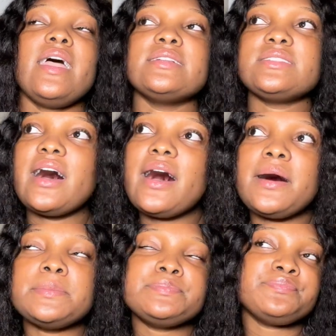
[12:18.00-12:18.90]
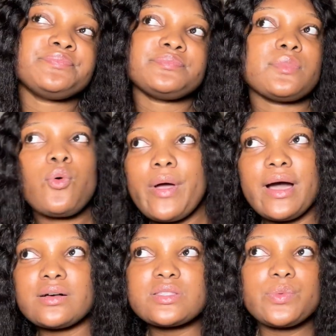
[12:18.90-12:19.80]
And who
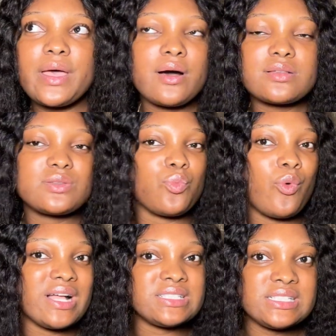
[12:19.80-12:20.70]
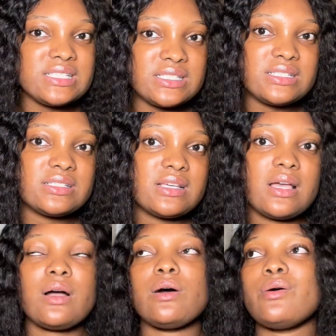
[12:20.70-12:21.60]
else? Who else? Wanni
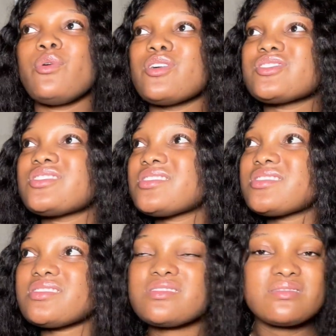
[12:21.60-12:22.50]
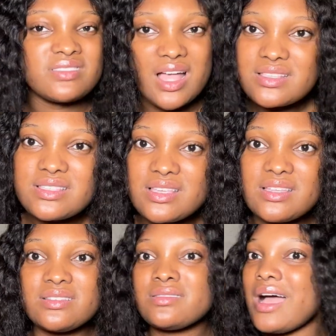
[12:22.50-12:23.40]
was
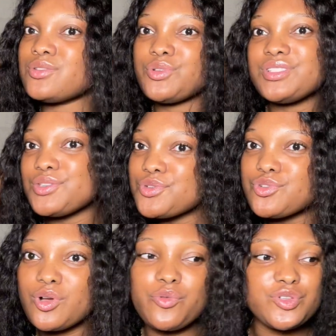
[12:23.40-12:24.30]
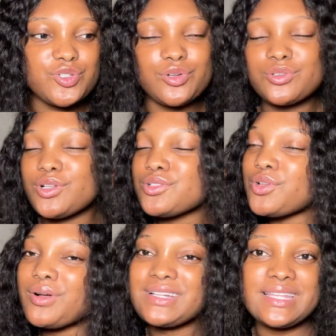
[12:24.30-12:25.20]
dancing and doing the usual with Sean,
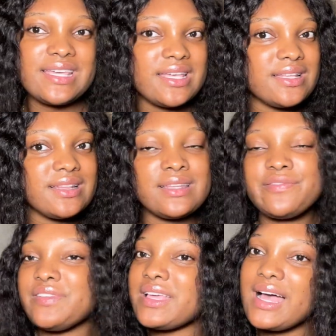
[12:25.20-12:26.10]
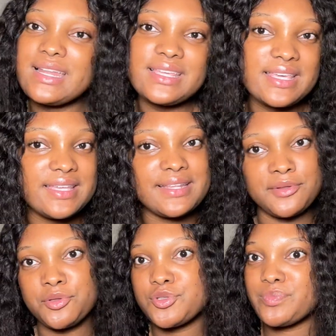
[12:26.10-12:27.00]
tongue licking, finger licking, and
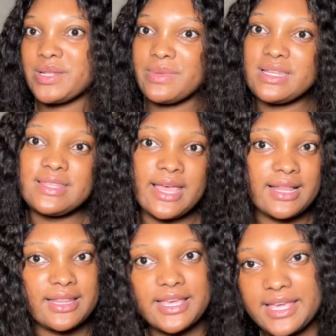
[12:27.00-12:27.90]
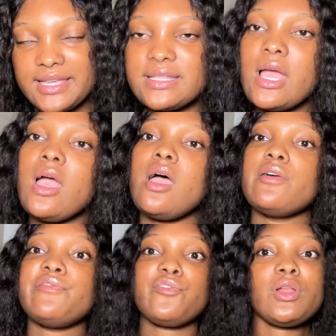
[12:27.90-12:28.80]
all those many neck licking,
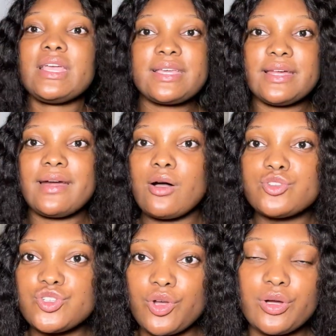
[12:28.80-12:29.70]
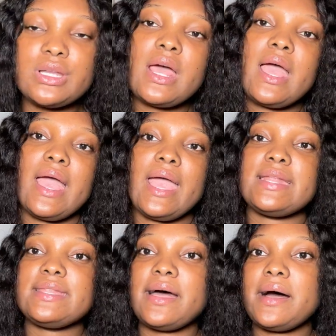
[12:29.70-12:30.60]
frolicking around Sean. And